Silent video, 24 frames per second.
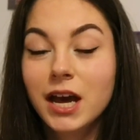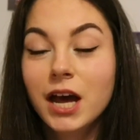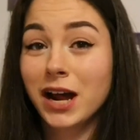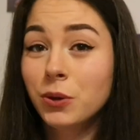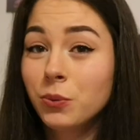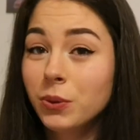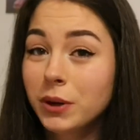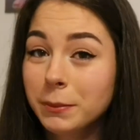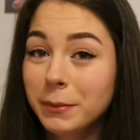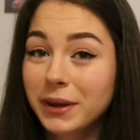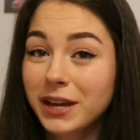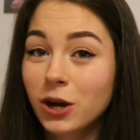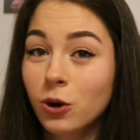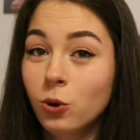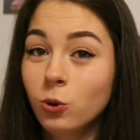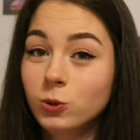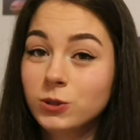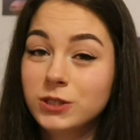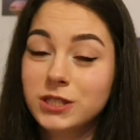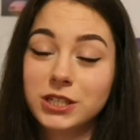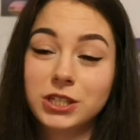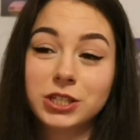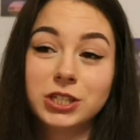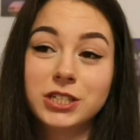I kind of want to make a
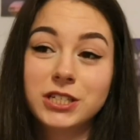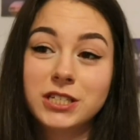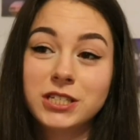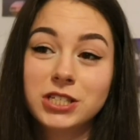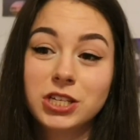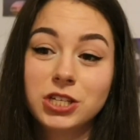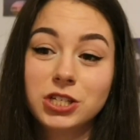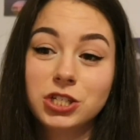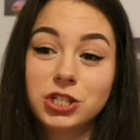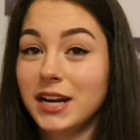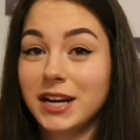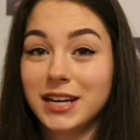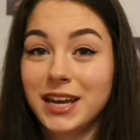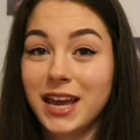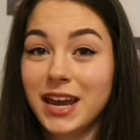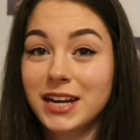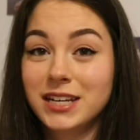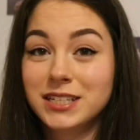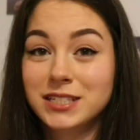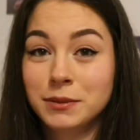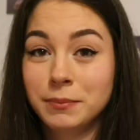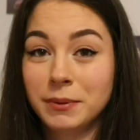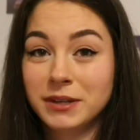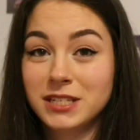whole series
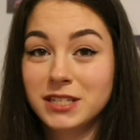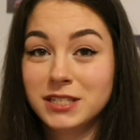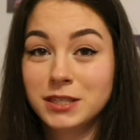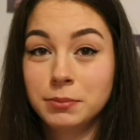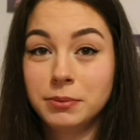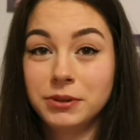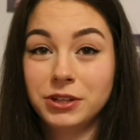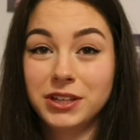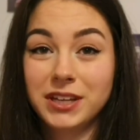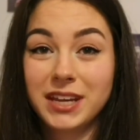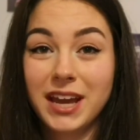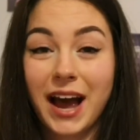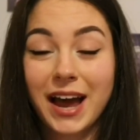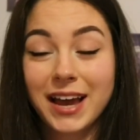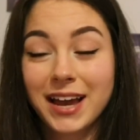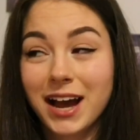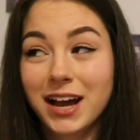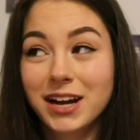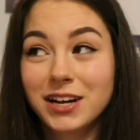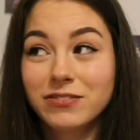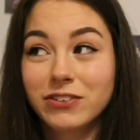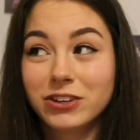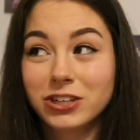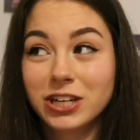dedicated to my disability. I
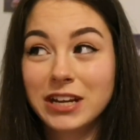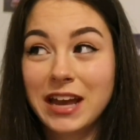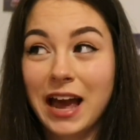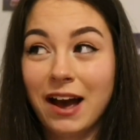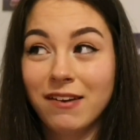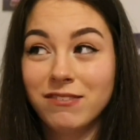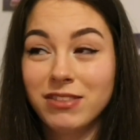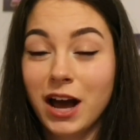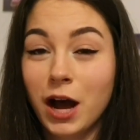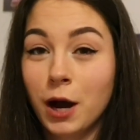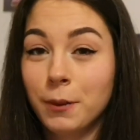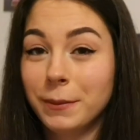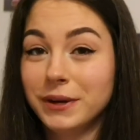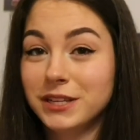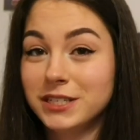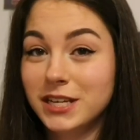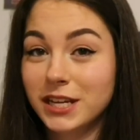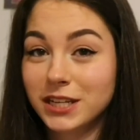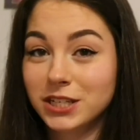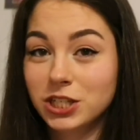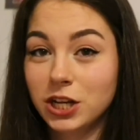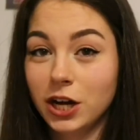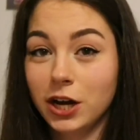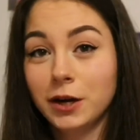kind of already have that on my
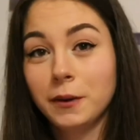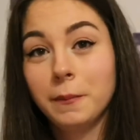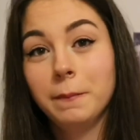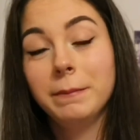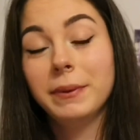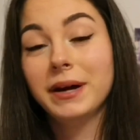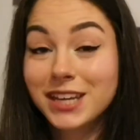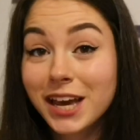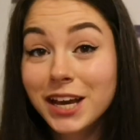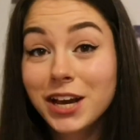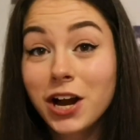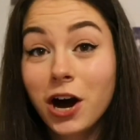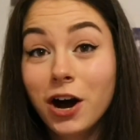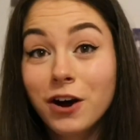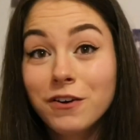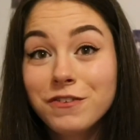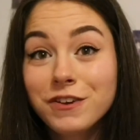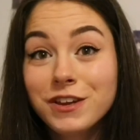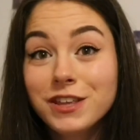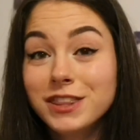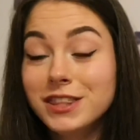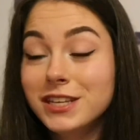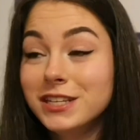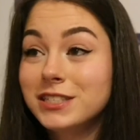TikTok. To kick
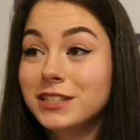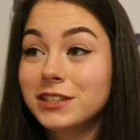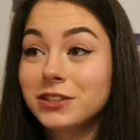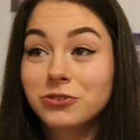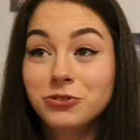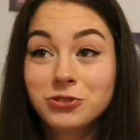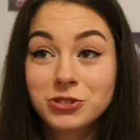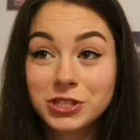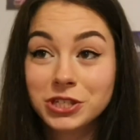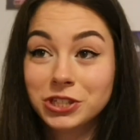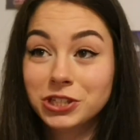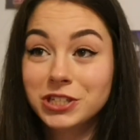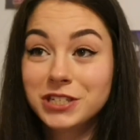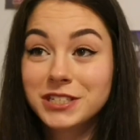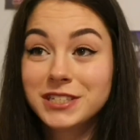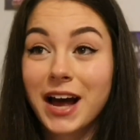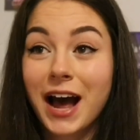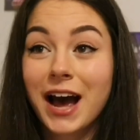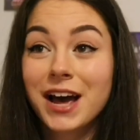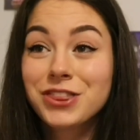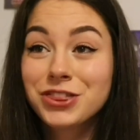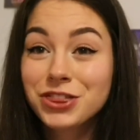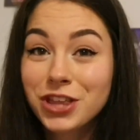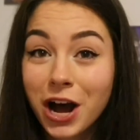off this little series,
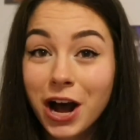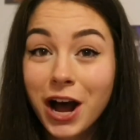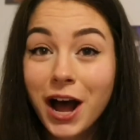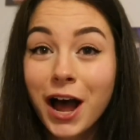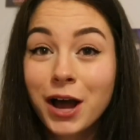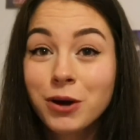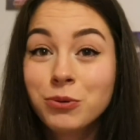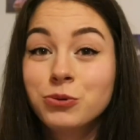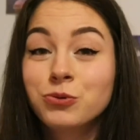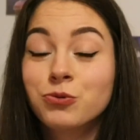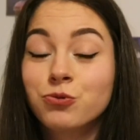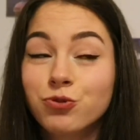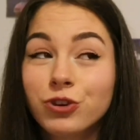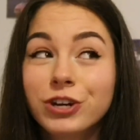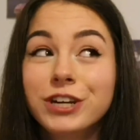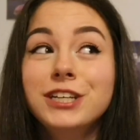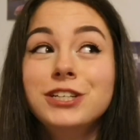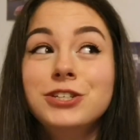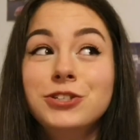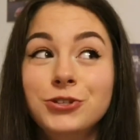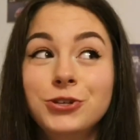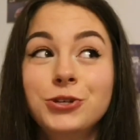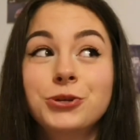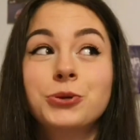I thought I would
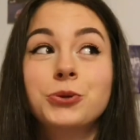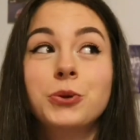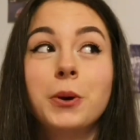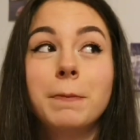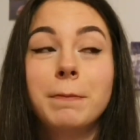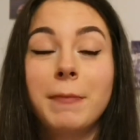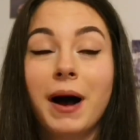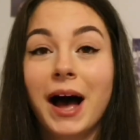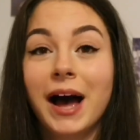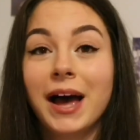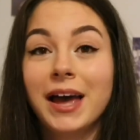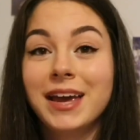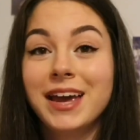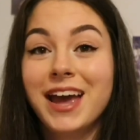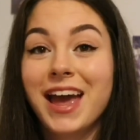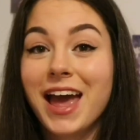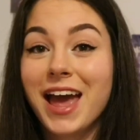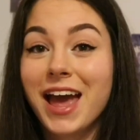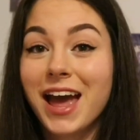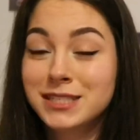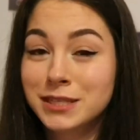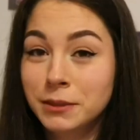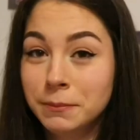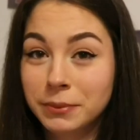redo my
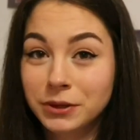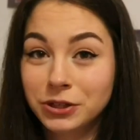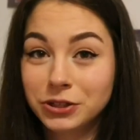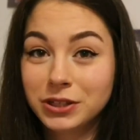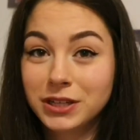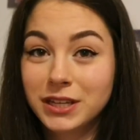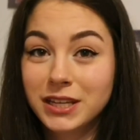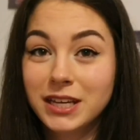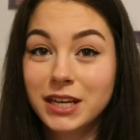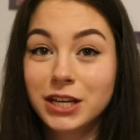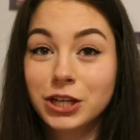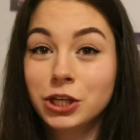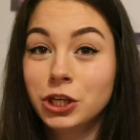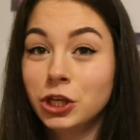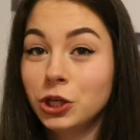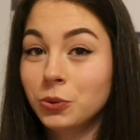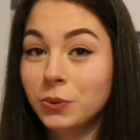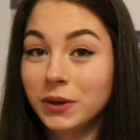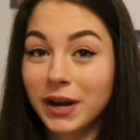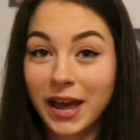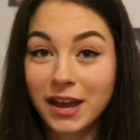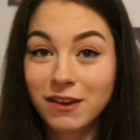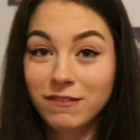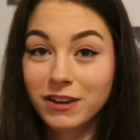disability
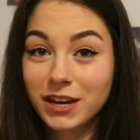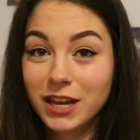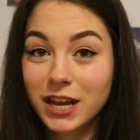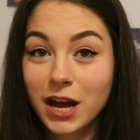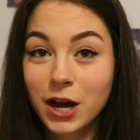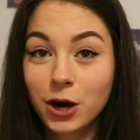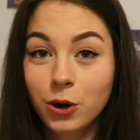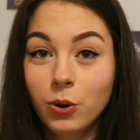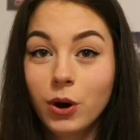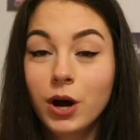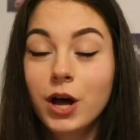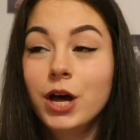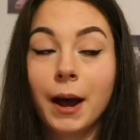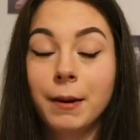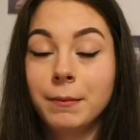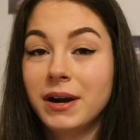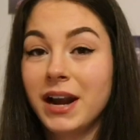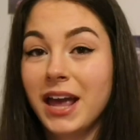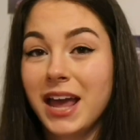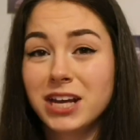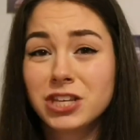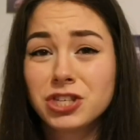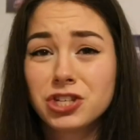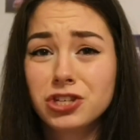Q&A video. I'm
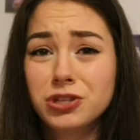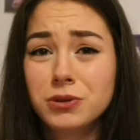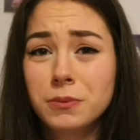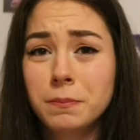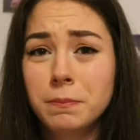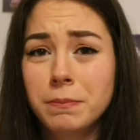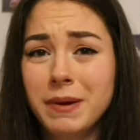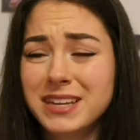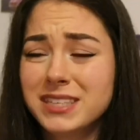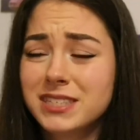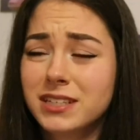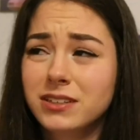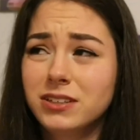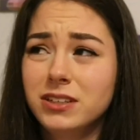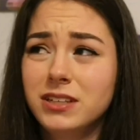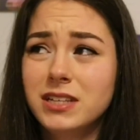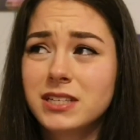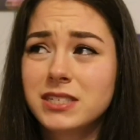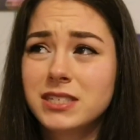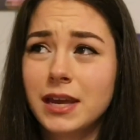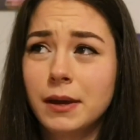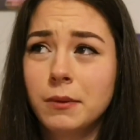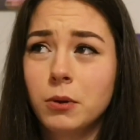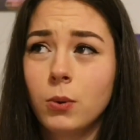going to answer basically
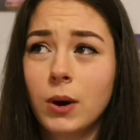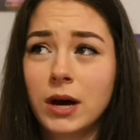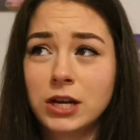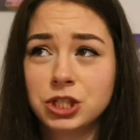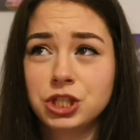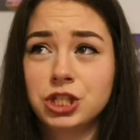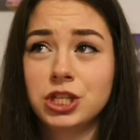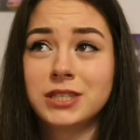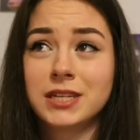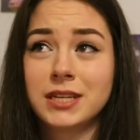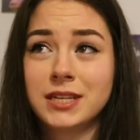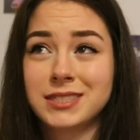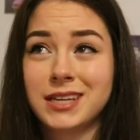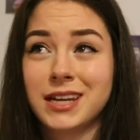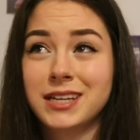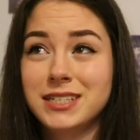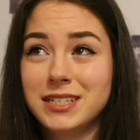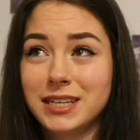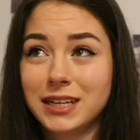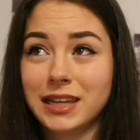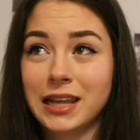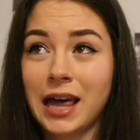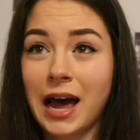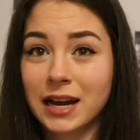the same questions as I
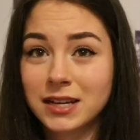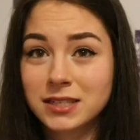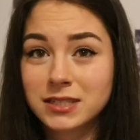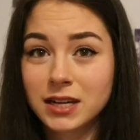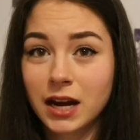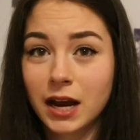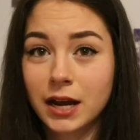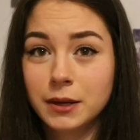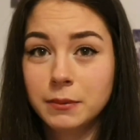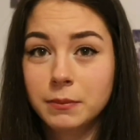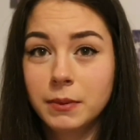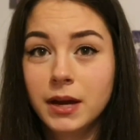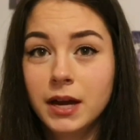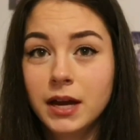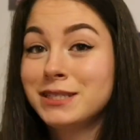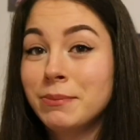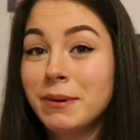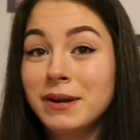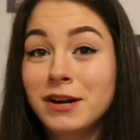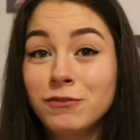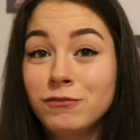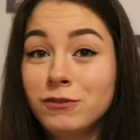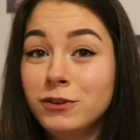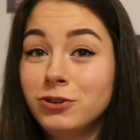did last time. It's
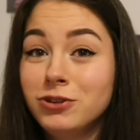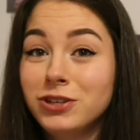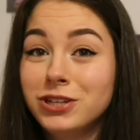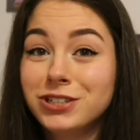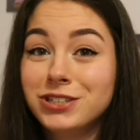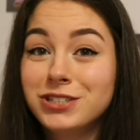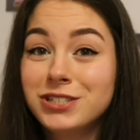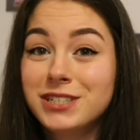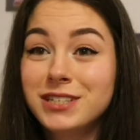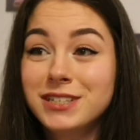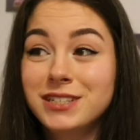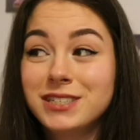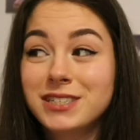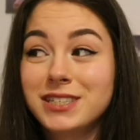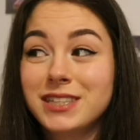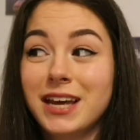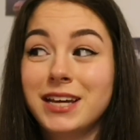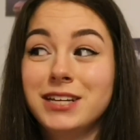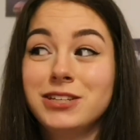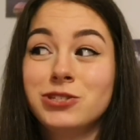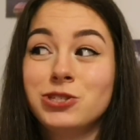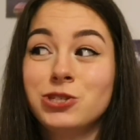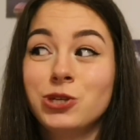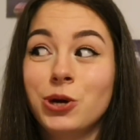been a few years since
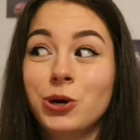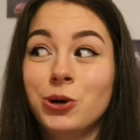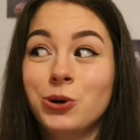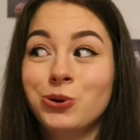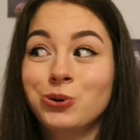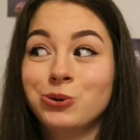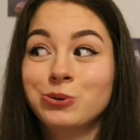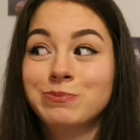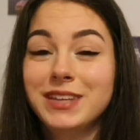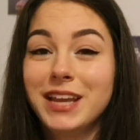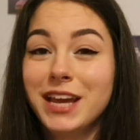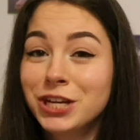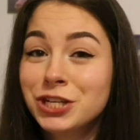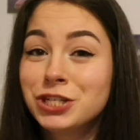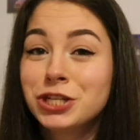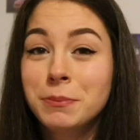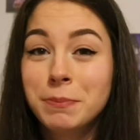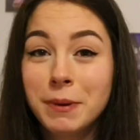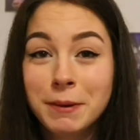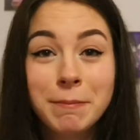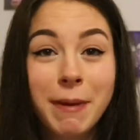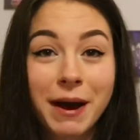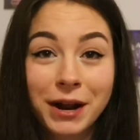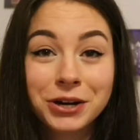then, so it
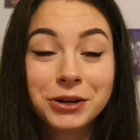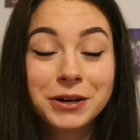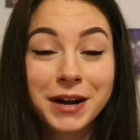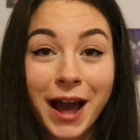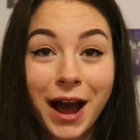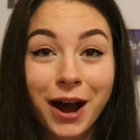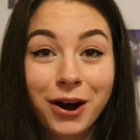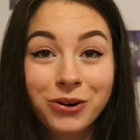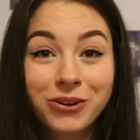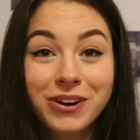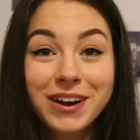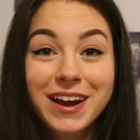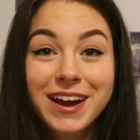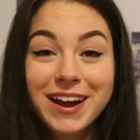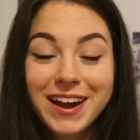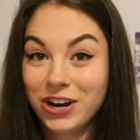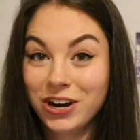should be better now.